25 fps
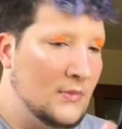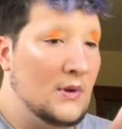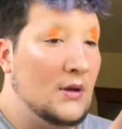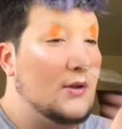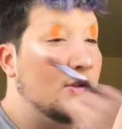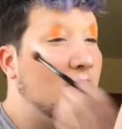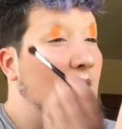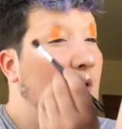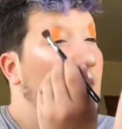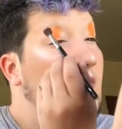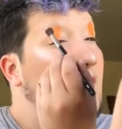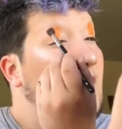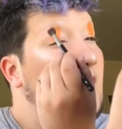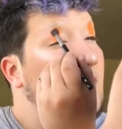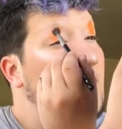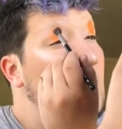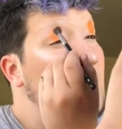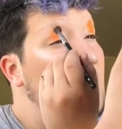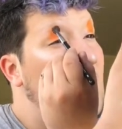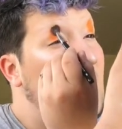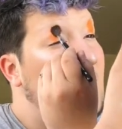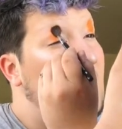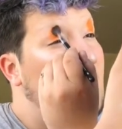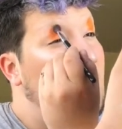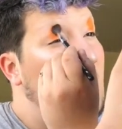So this was
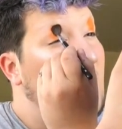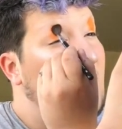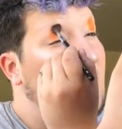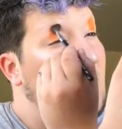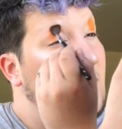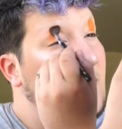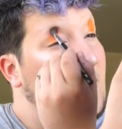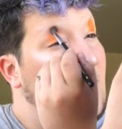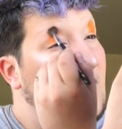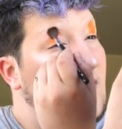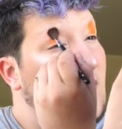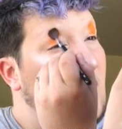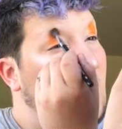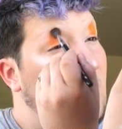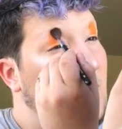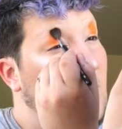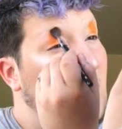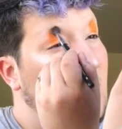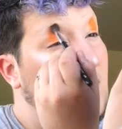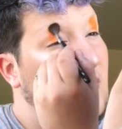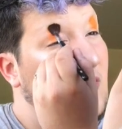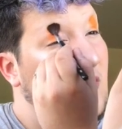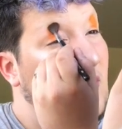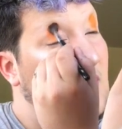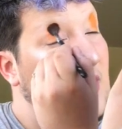not supposed to, this is
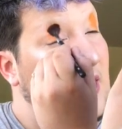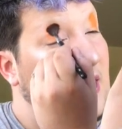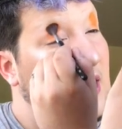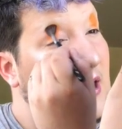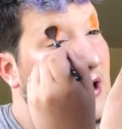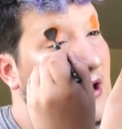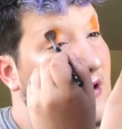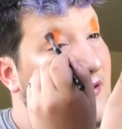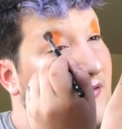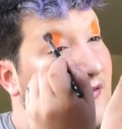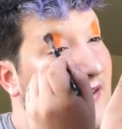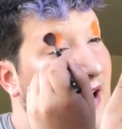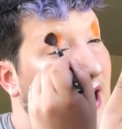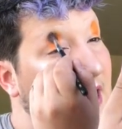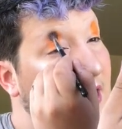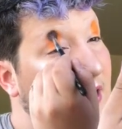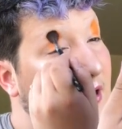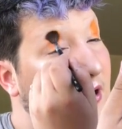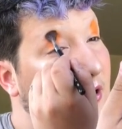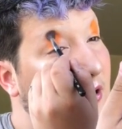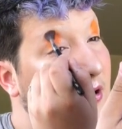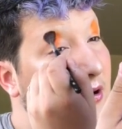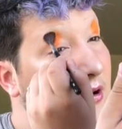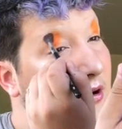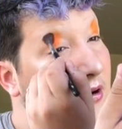supposed to look like a
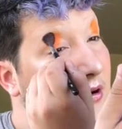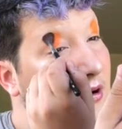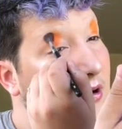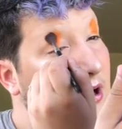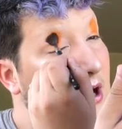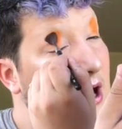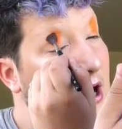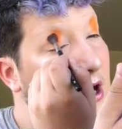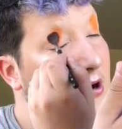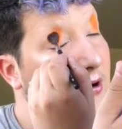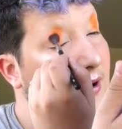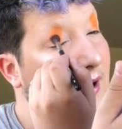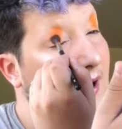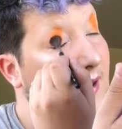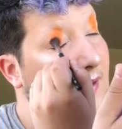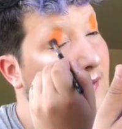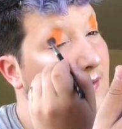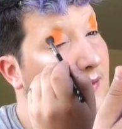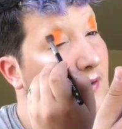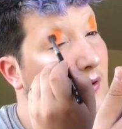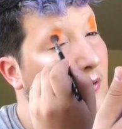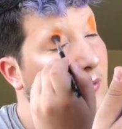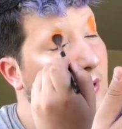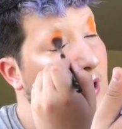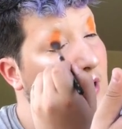fire cut
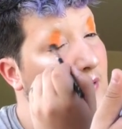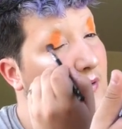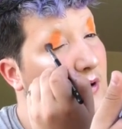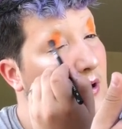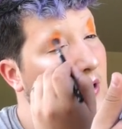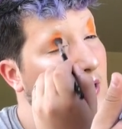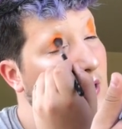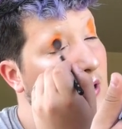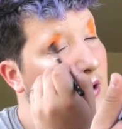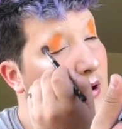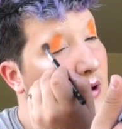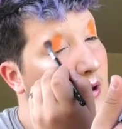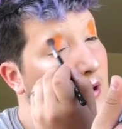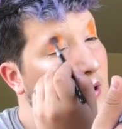crease or whatever.